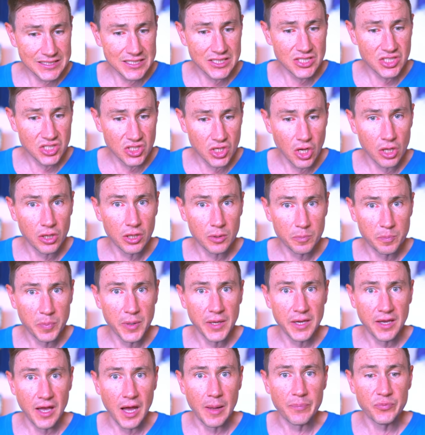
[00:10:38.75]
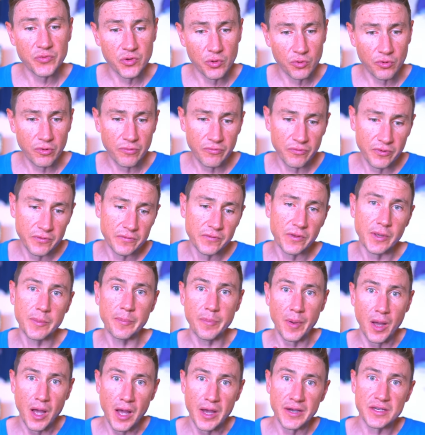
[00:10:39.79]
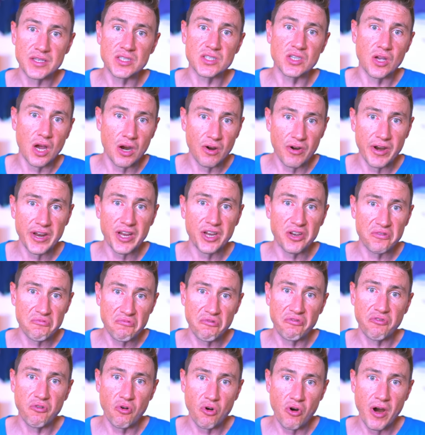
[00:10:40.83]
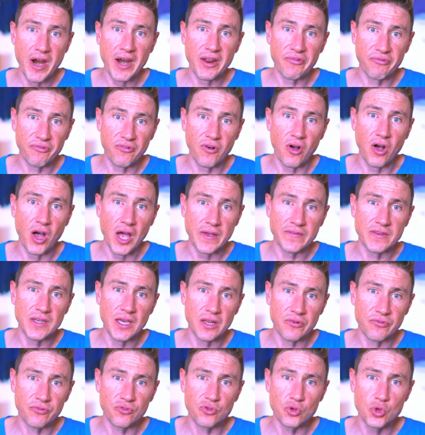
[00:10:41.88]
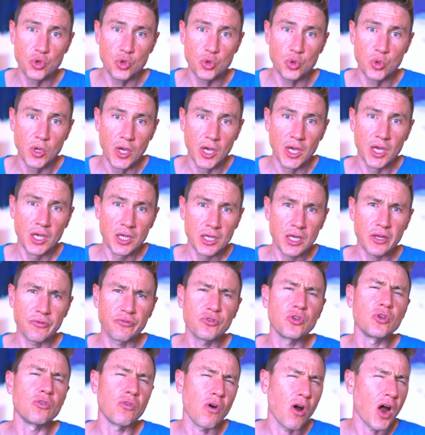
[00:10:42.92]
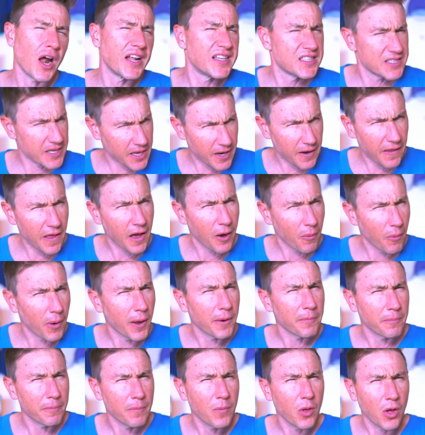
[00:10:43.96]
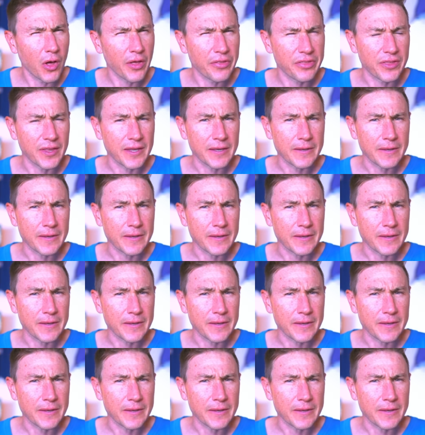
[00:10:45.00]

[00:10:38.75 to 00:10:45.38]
solid pickup. $215. I reckon 4 out of 5. You get a few rides out of that one, I